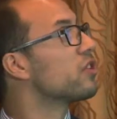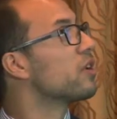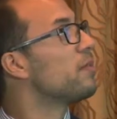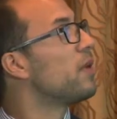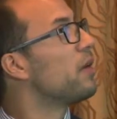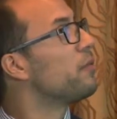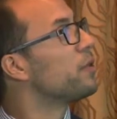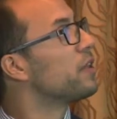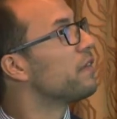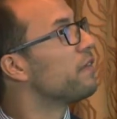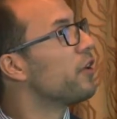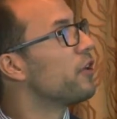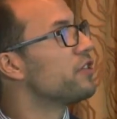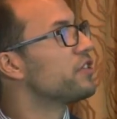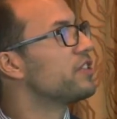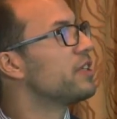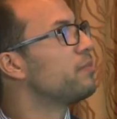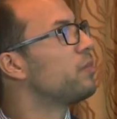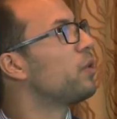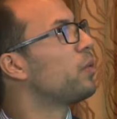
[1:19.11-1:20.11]
come up with a
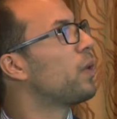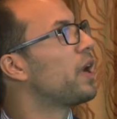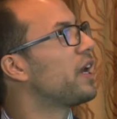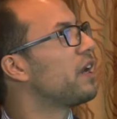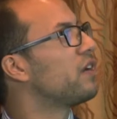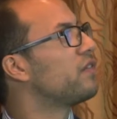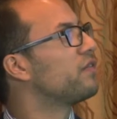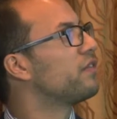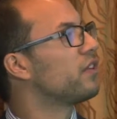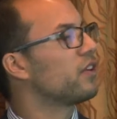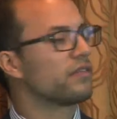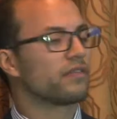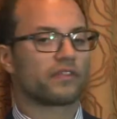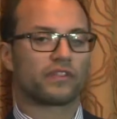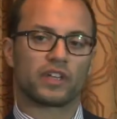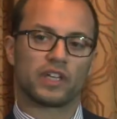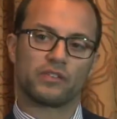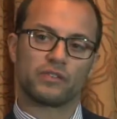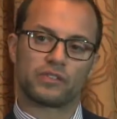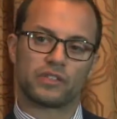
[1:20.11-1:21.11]
very simple way
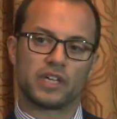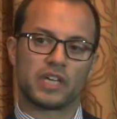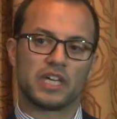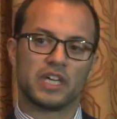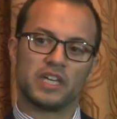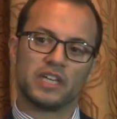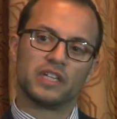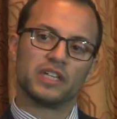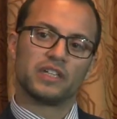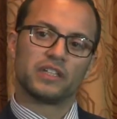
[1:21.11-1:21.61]
of can you say,